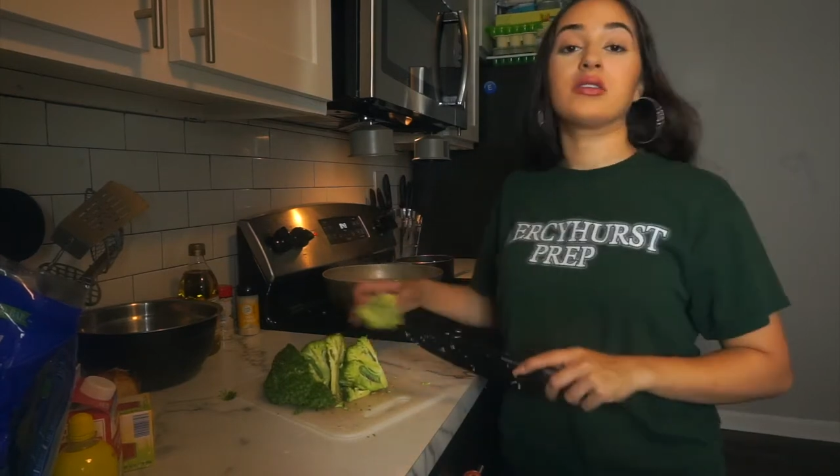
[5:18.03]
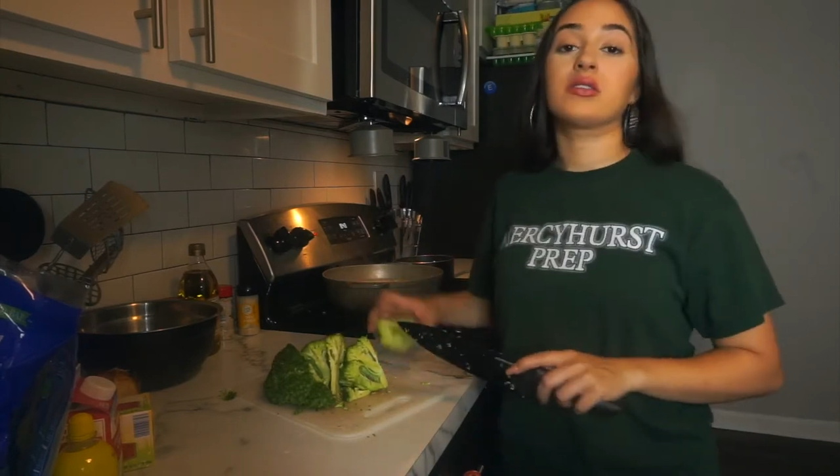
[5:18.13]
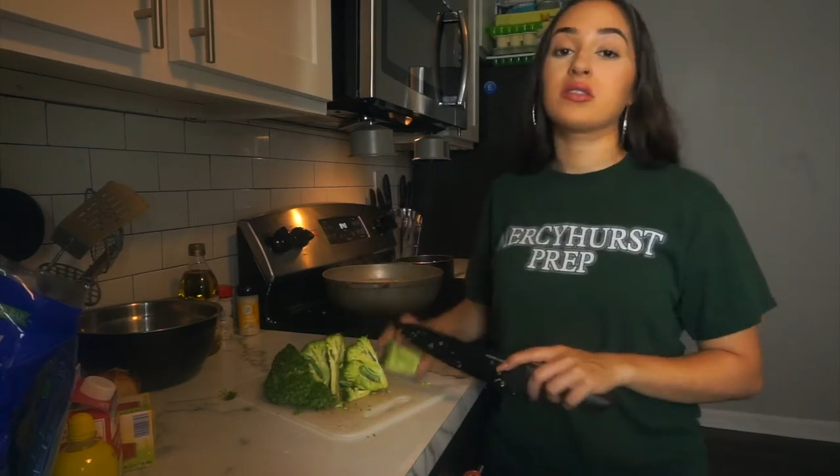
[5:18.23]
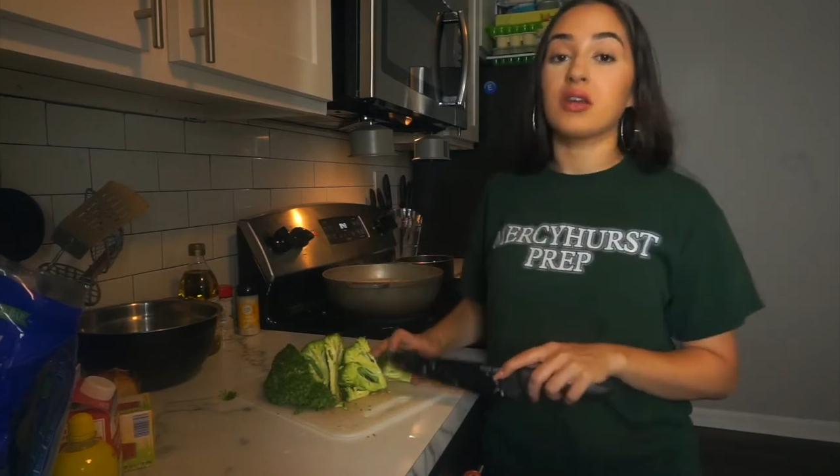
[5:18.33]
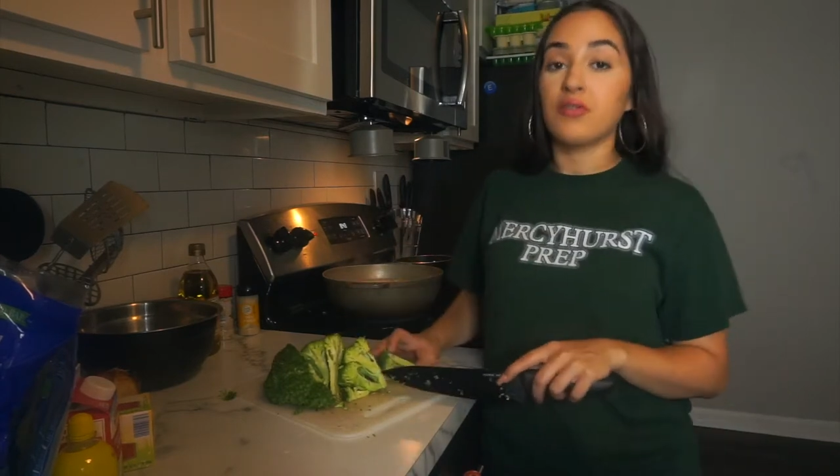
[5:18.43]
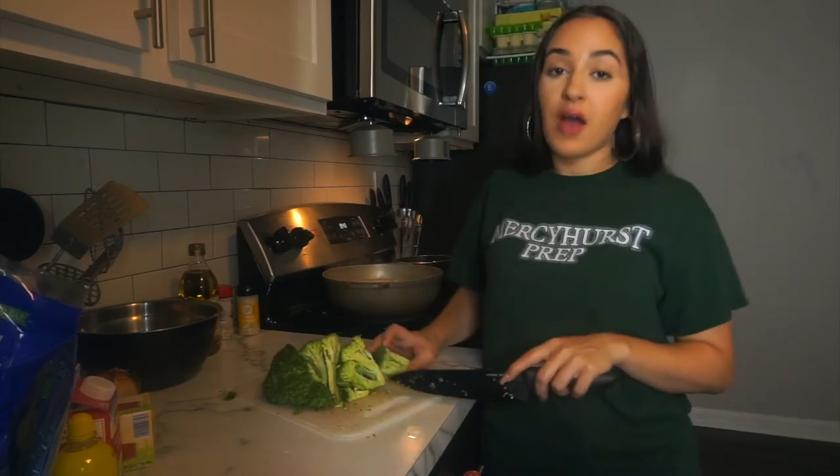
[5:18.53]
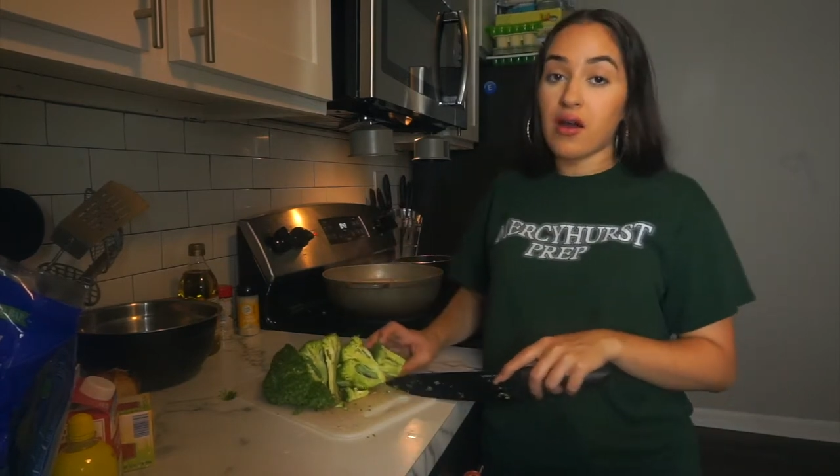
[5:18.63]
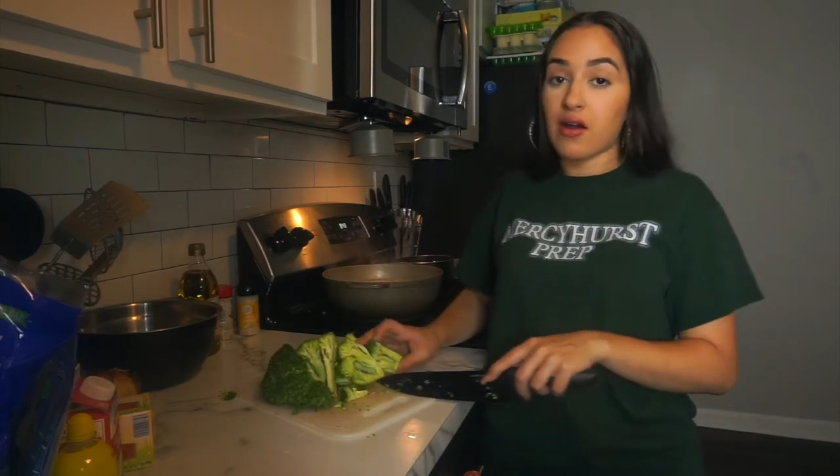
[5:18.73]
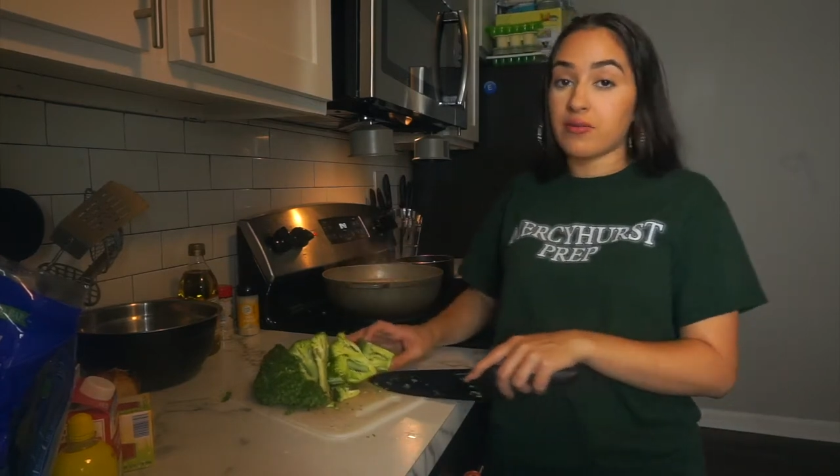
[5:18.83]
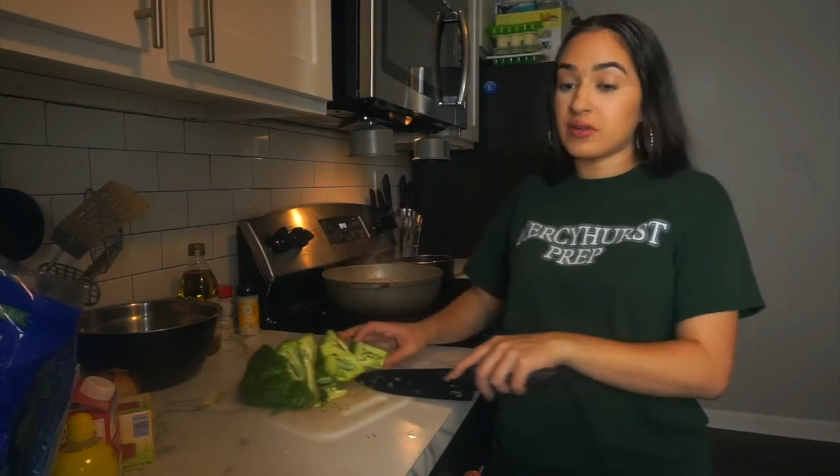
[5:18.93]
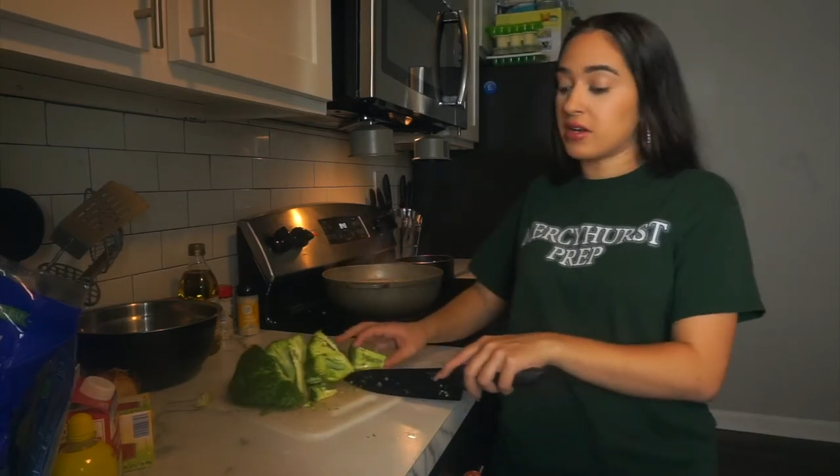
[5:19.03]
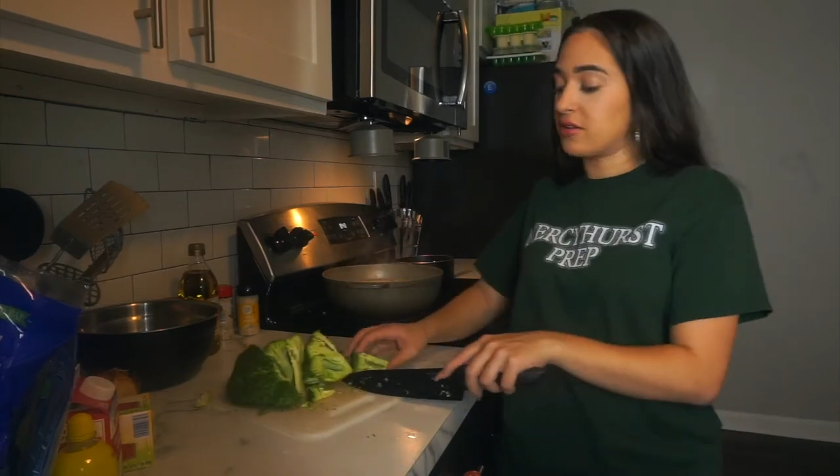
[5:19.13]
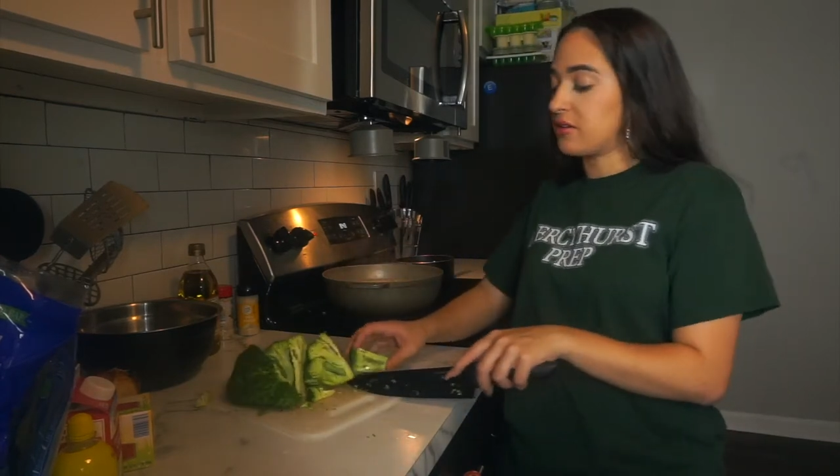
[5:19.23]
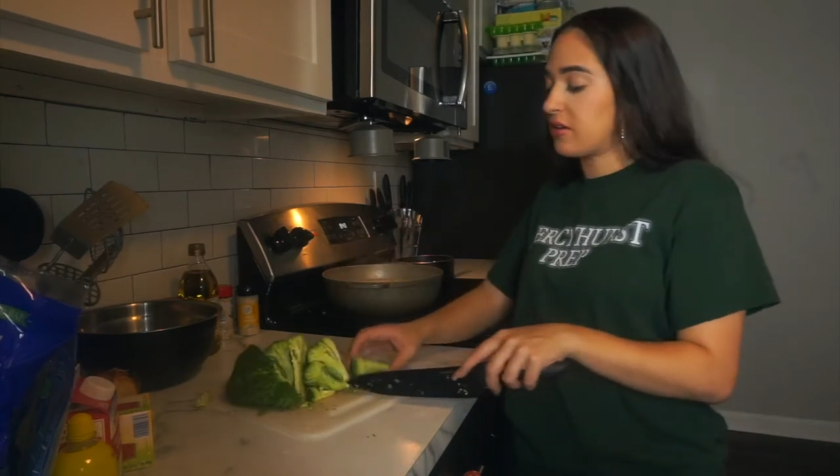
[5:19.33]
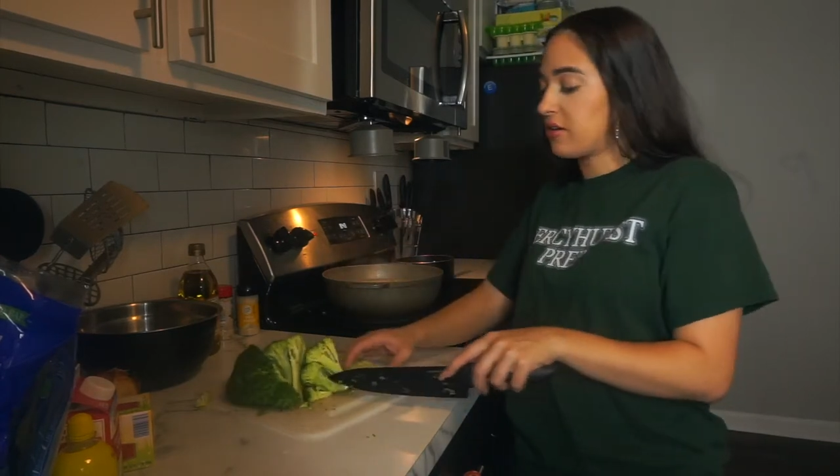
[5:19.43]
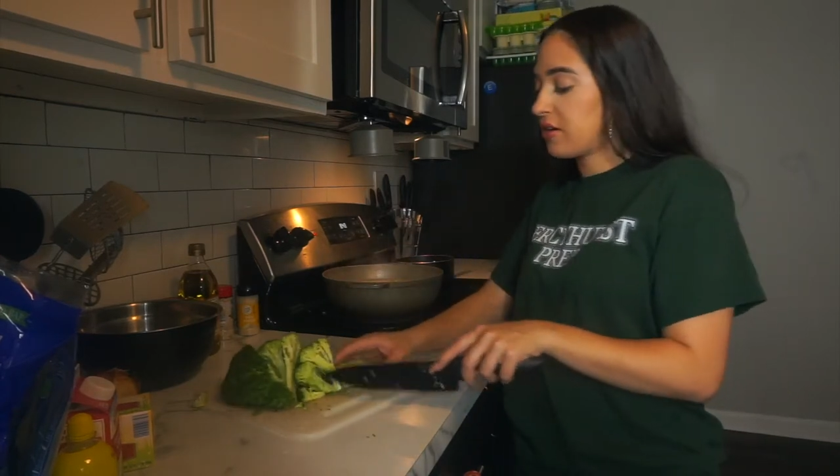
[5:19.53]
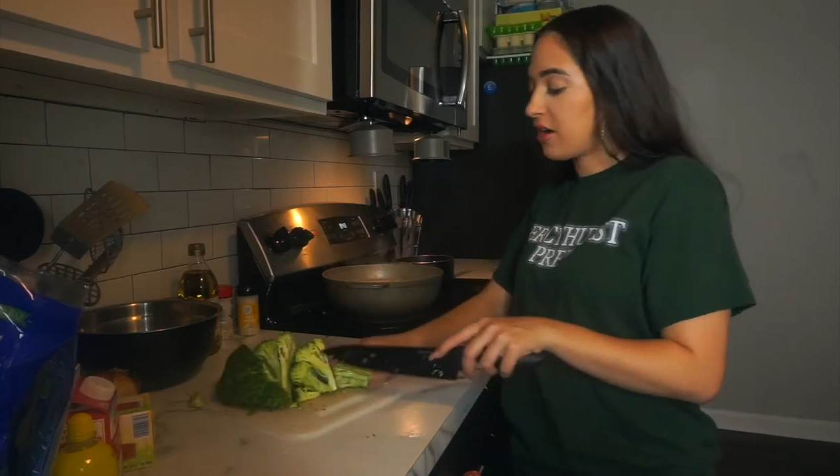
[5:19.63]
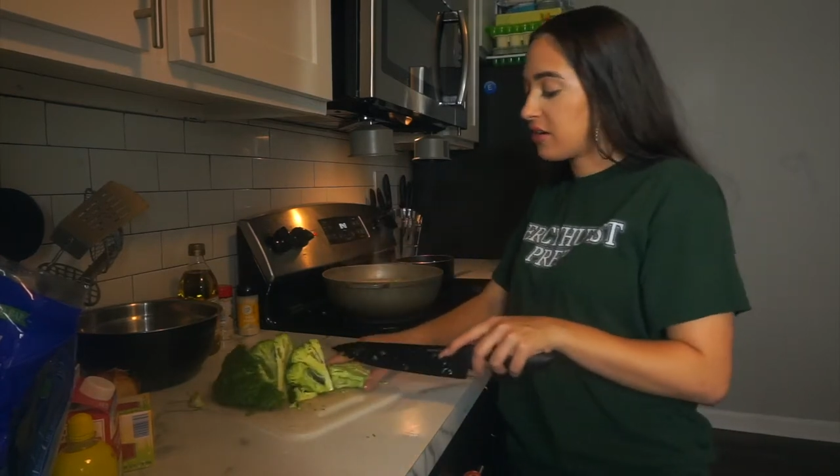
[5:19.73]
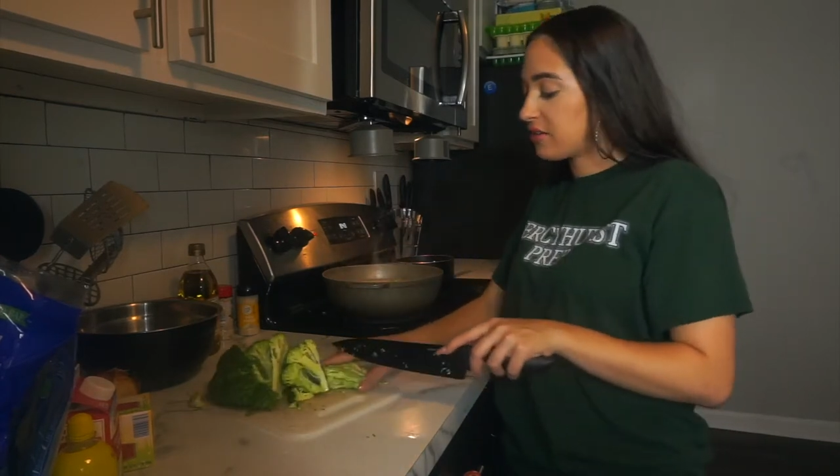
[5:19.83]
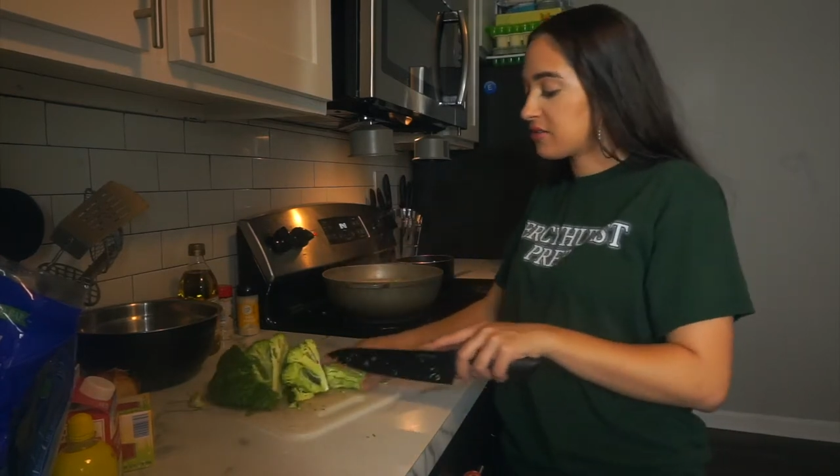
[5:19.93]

stuff how I be cutting it, okay?